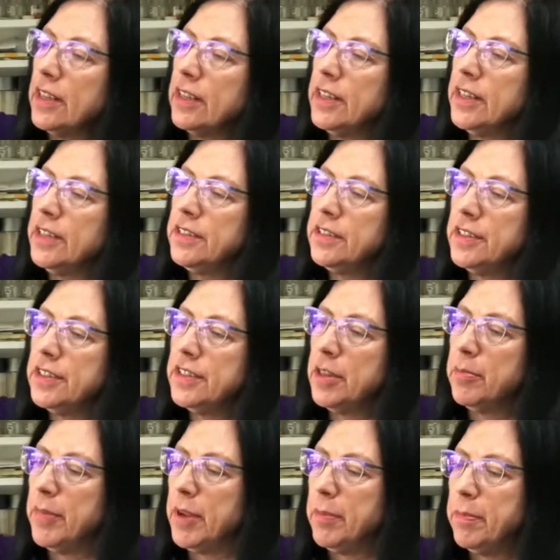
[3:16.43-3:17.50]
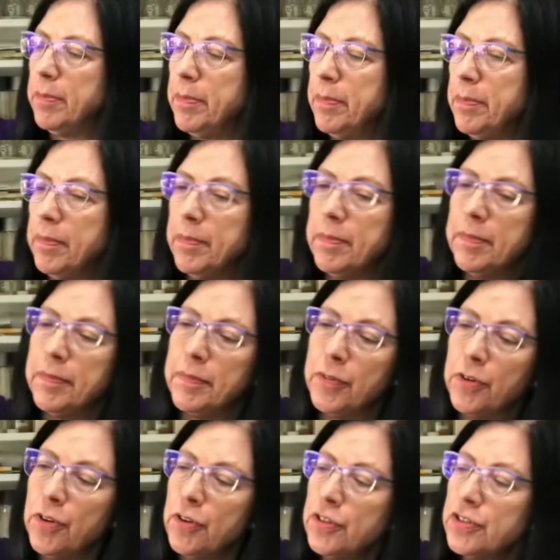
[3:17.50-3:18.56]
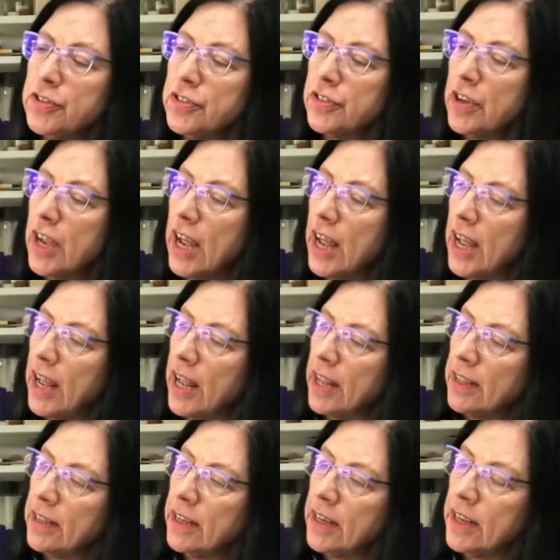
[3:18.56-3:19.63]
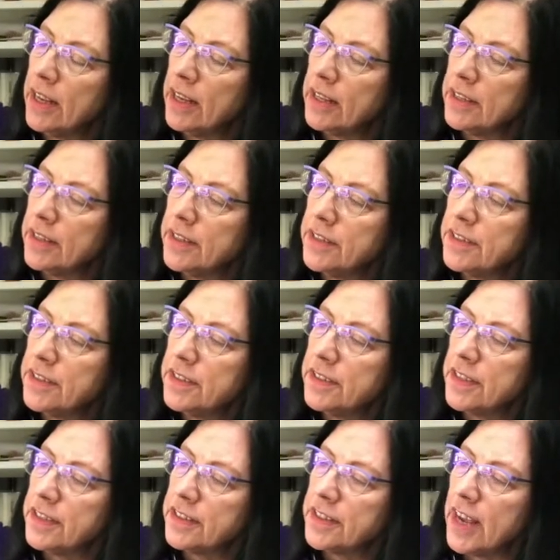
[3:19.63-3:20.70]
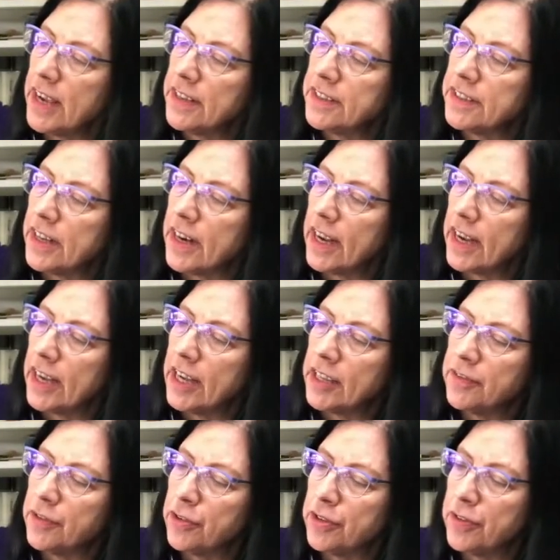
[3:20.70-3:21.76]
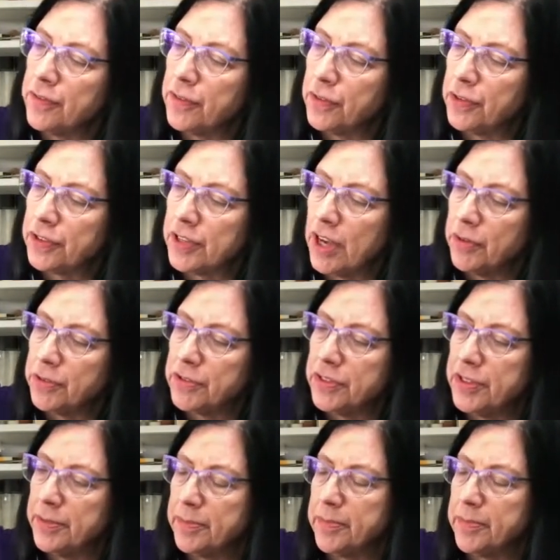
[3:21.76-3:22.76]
this is the main rocks, and this is the size that I get for the 4,000.